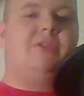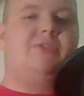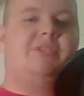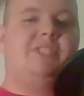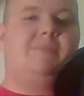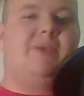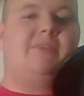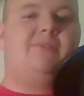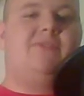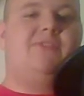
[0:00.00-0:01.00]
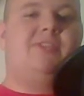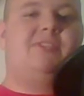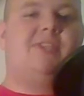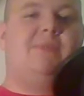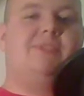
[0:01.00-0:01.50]
to expect with
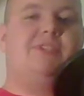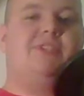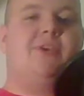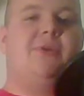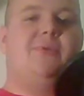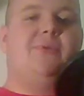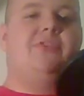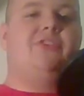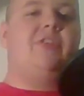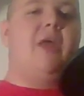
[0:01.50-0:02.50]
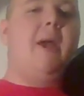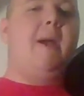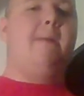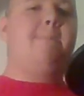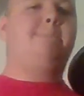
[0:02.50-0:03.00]
this episode.
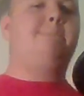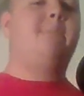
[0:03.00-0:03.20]
I